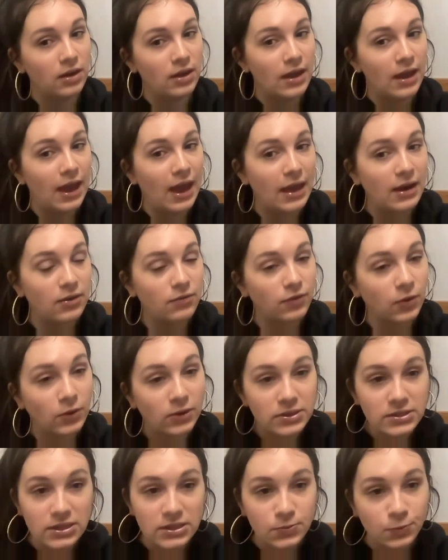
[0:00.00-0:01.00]
And it
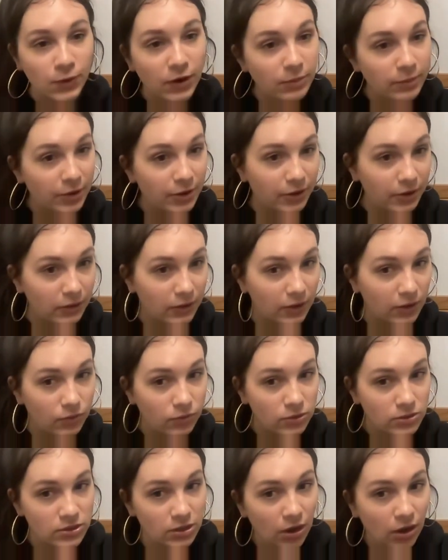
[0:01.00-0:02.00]
focuses primarily on the
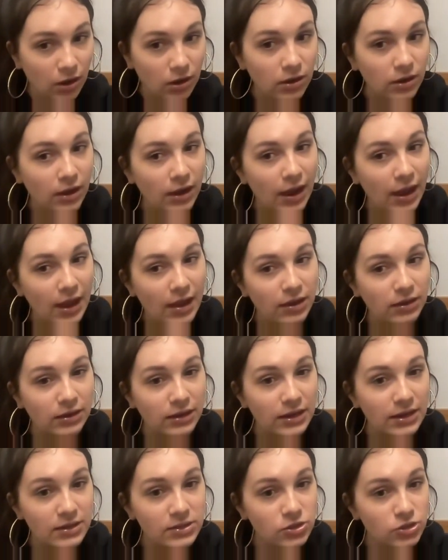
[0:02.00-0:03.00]
dog and
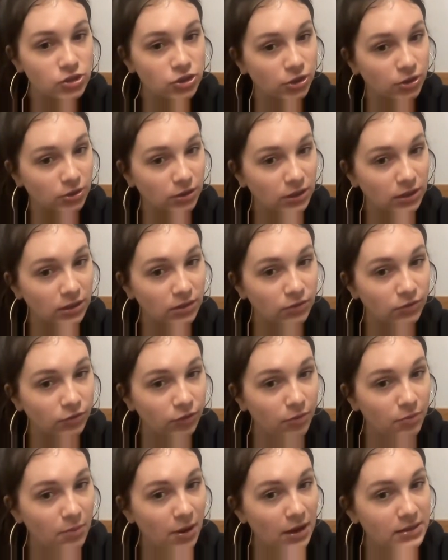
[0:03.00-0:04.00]
his journey
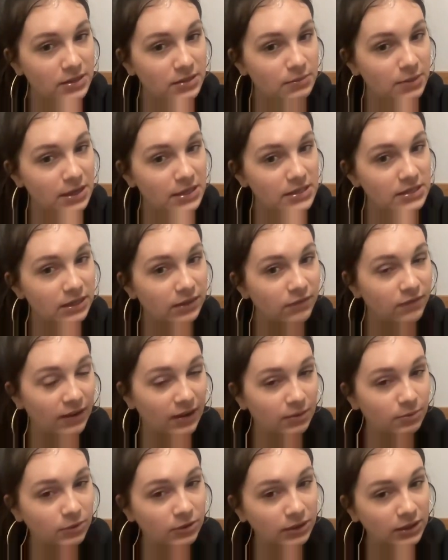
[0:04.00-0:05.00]
from a domestic
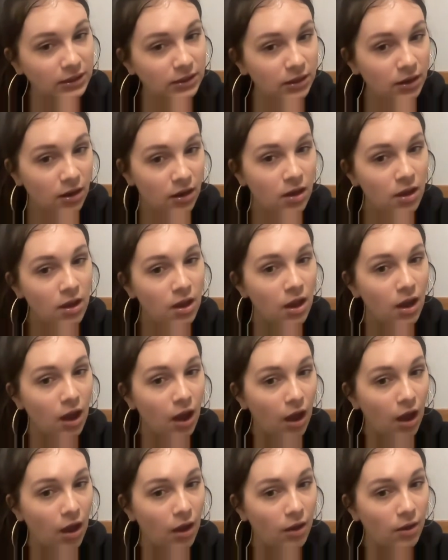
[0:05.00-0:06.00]
family,
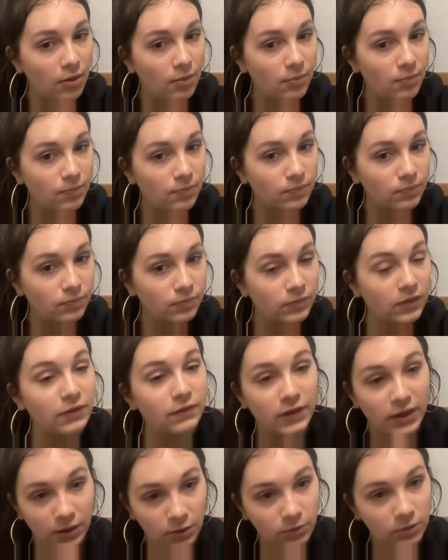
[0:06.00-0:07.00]

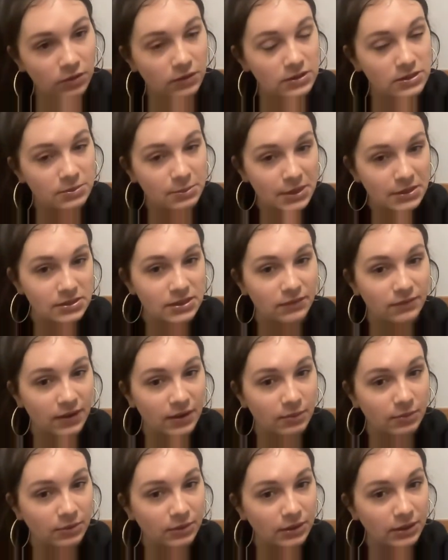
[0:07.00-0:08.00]
living with a domestic
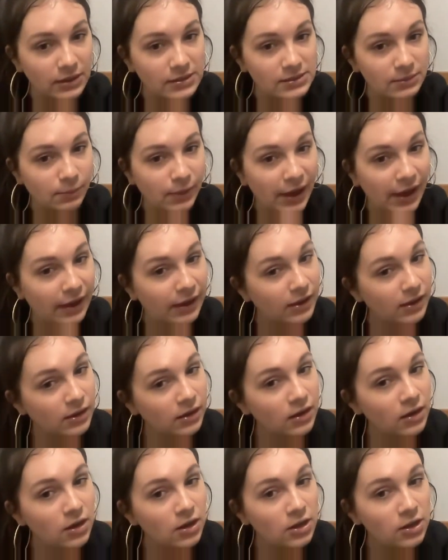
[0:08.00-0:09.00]
family as a pet,
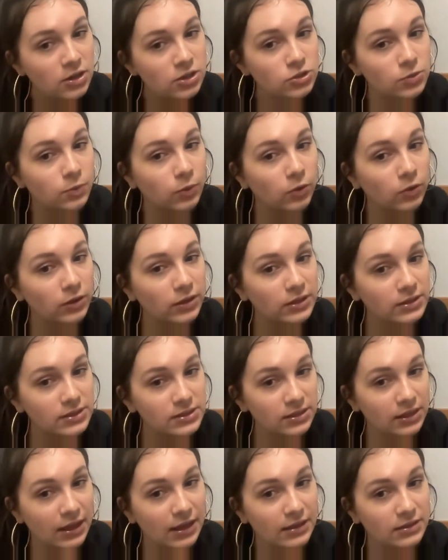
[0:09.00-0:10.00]
to pulling
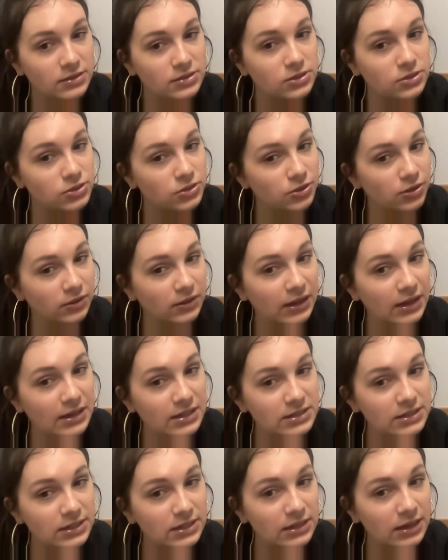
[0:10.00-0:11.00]
sleds during the
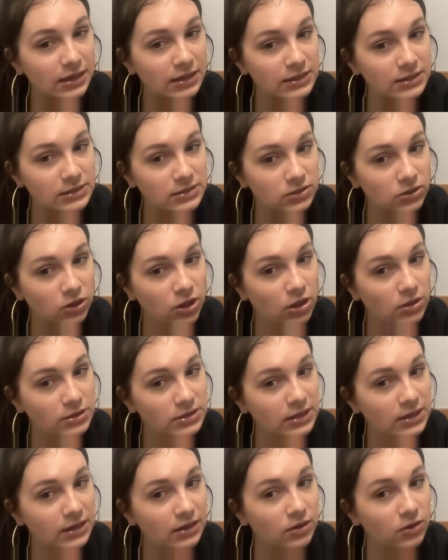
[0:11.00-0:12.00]
1890s
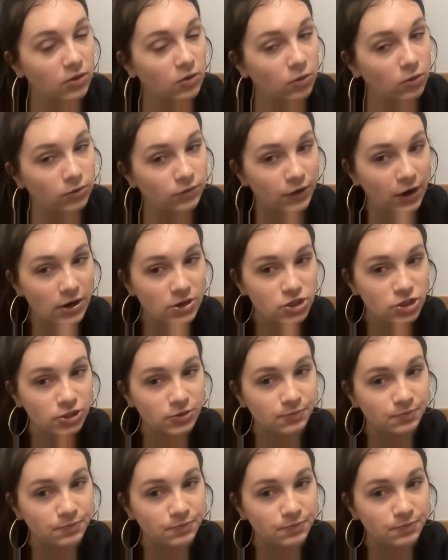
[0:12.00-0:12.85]
Klondike Gold Rush.